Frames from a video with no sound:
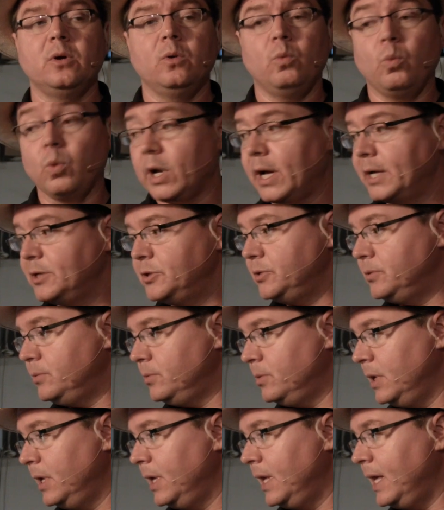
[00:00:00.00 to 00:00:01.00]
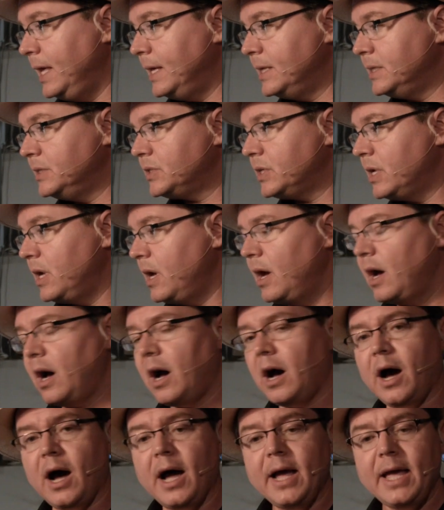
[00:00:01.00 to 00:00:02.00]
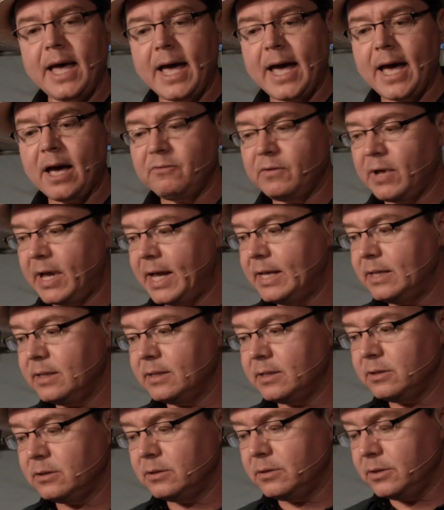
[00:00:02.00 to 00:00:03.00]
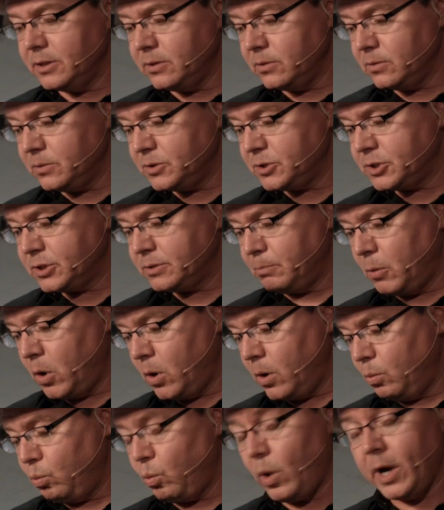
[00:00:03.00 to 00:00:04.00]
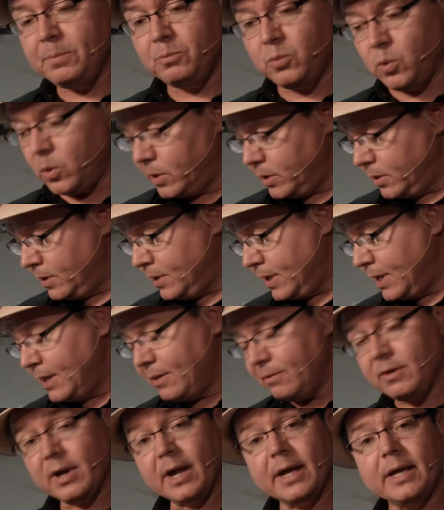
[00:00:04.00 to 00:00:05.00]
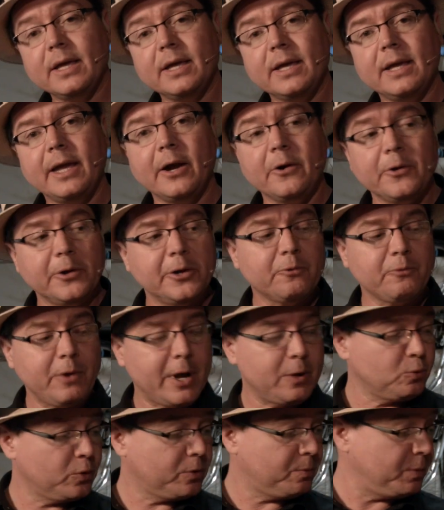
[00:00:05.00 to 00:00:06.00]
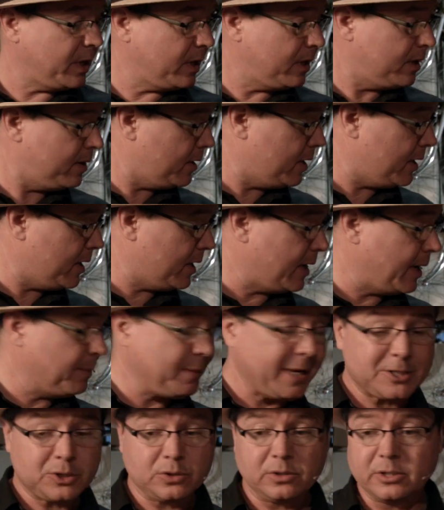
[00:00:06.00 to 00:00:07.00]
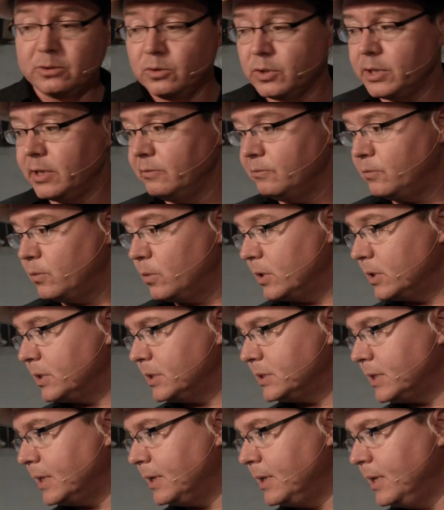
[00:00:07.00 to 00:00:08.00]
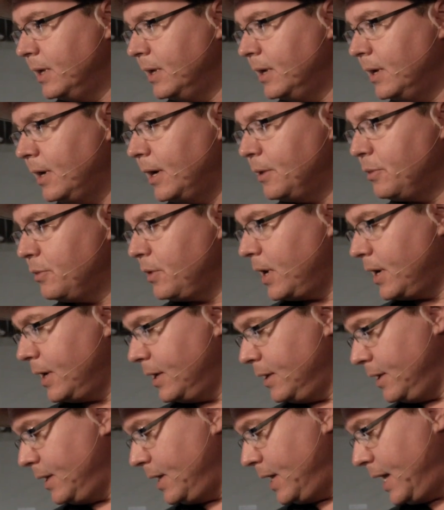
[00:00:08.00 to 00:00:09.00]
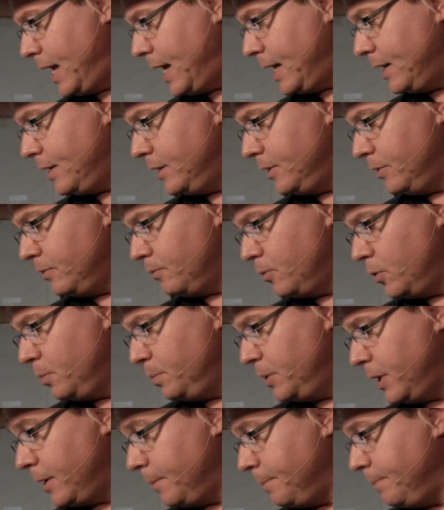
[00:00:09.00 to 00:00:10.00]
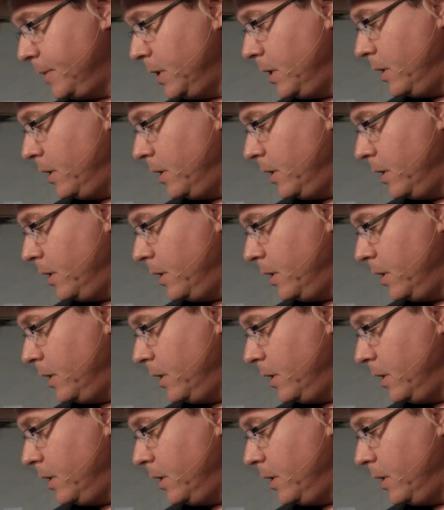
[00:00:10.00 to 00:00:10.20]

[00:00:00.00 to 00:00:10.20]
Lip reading: What I do is I have a little small whiteboard that I carry around with me. I'm actually looking for it because I thought I had it in the room here.